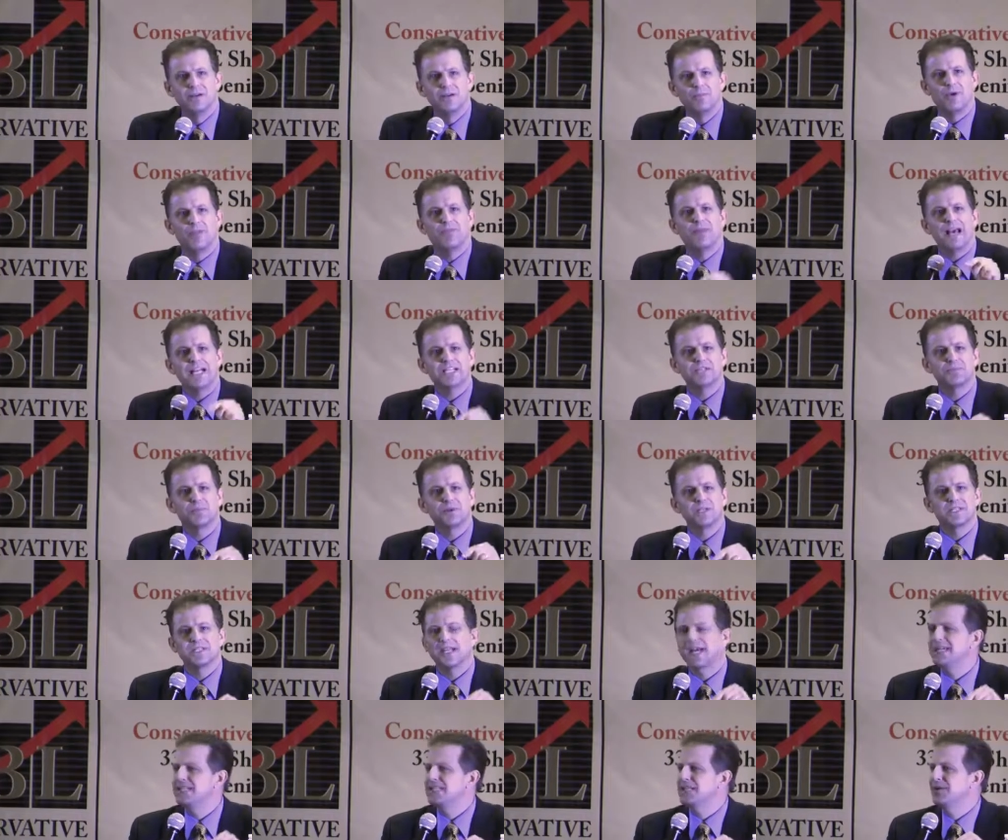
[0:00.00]
But that's
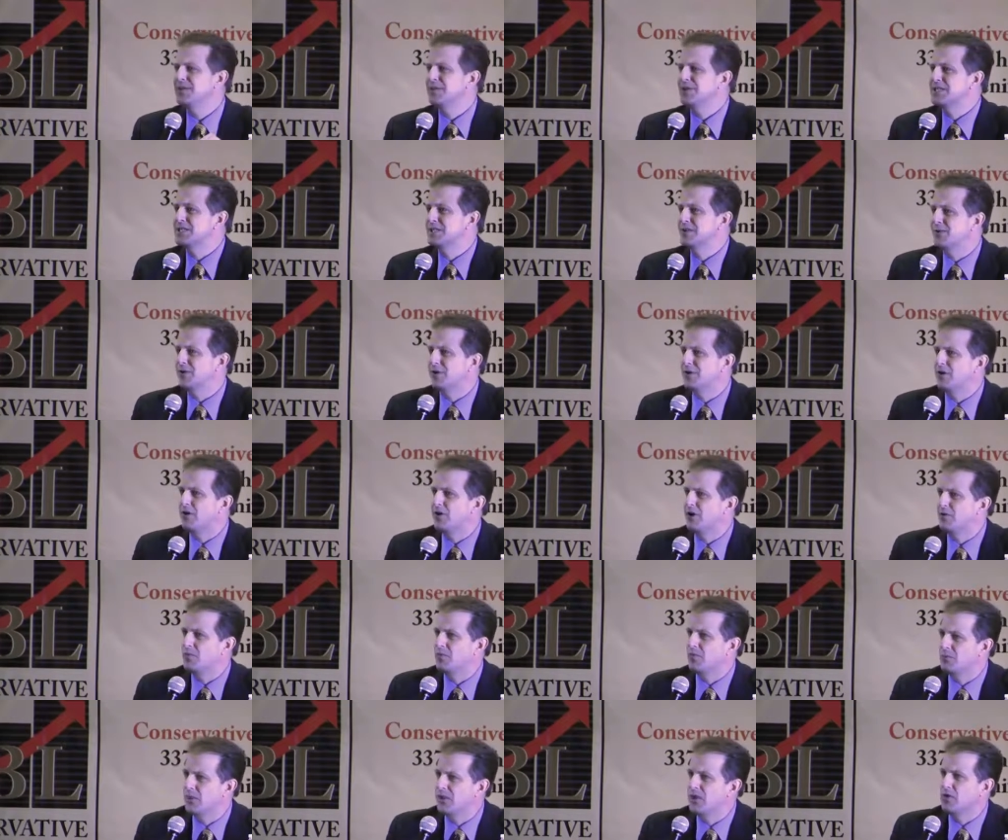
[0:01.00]
precisely what's going
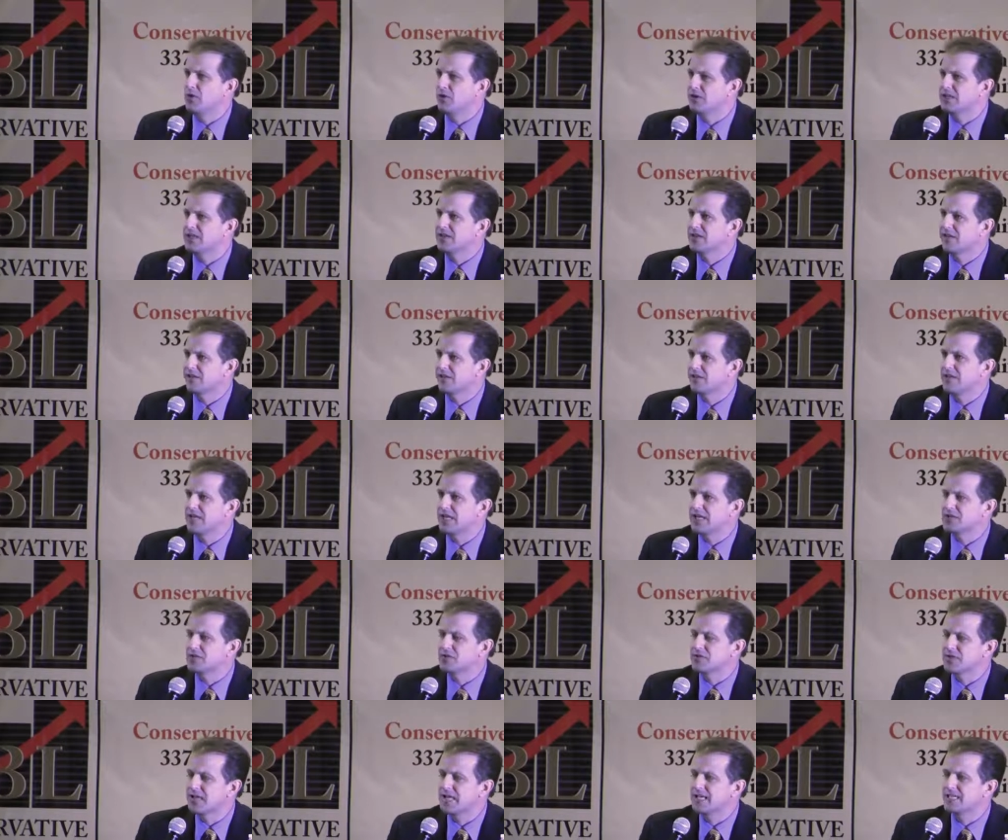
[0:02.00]
on when we look at the free
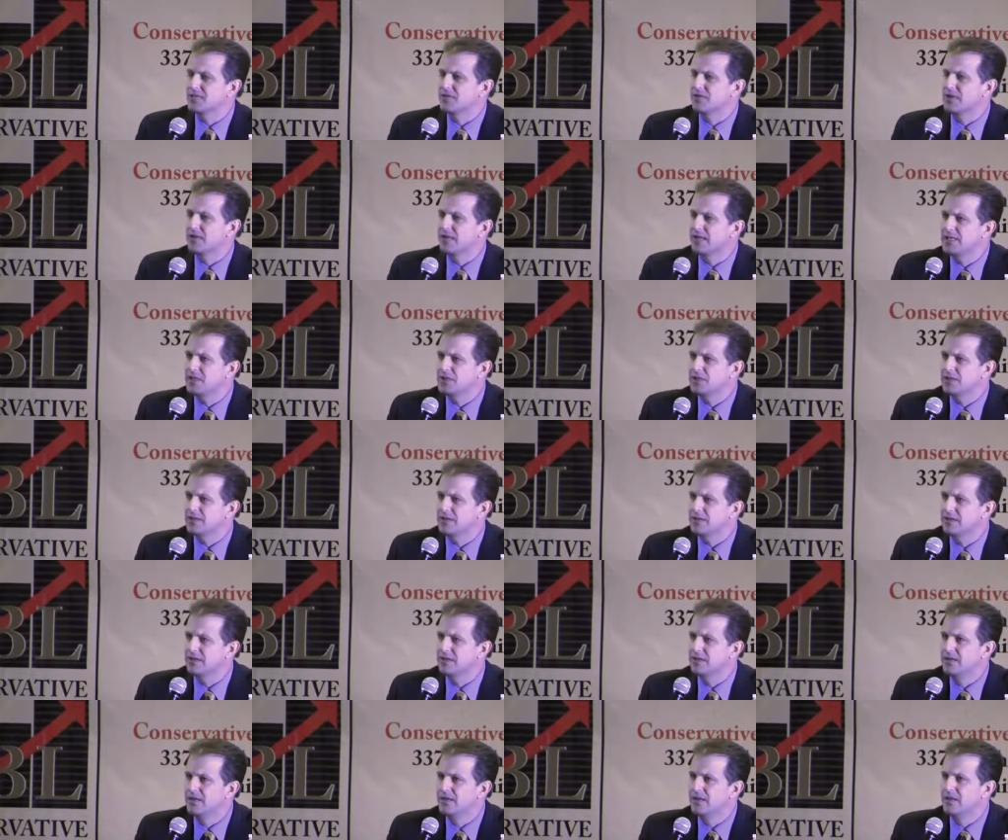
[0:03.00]
exercise of
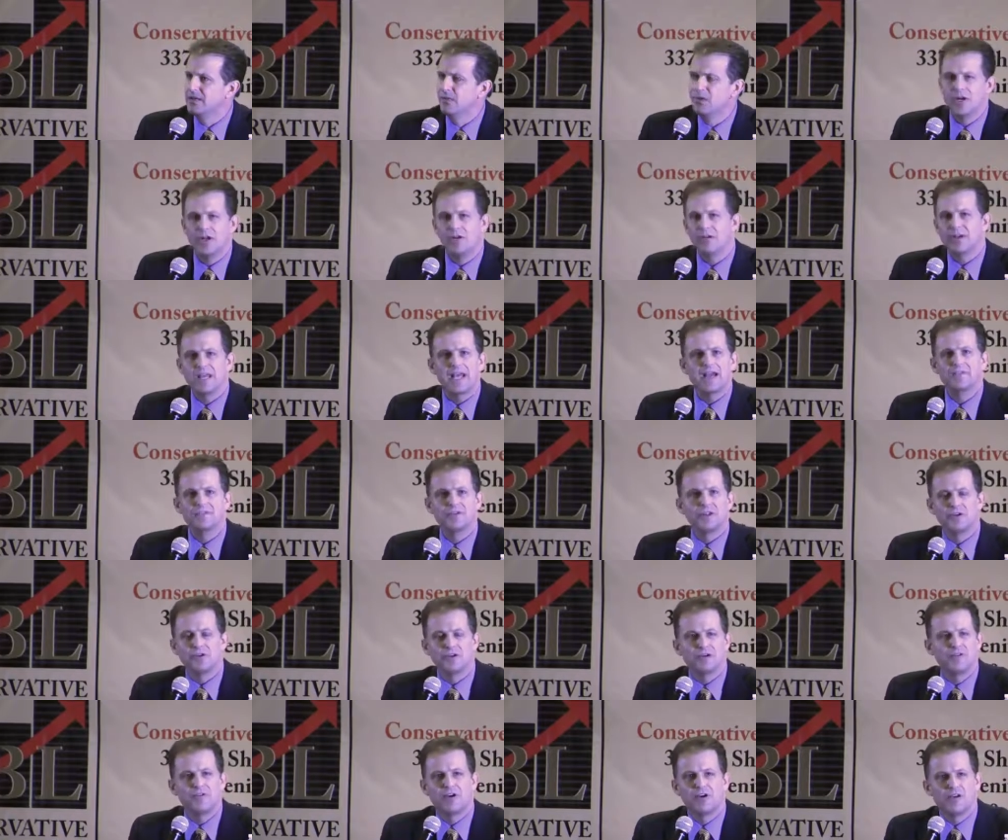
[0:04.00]
religion. We don't have to
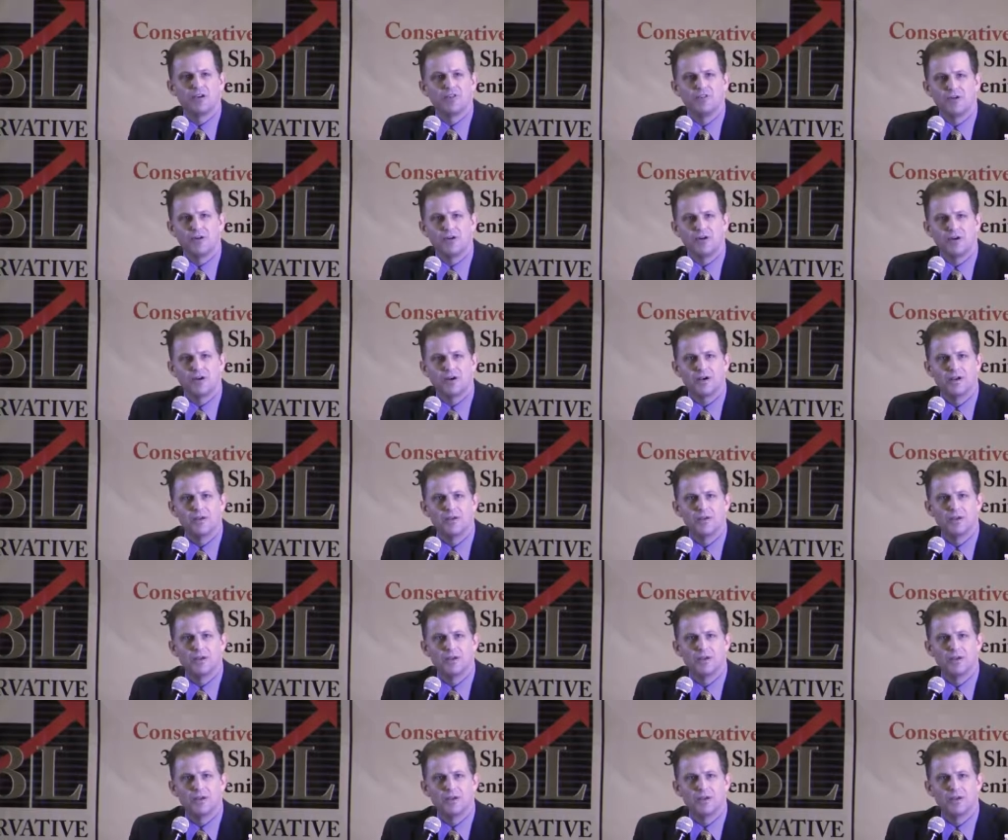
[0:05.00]
look very far.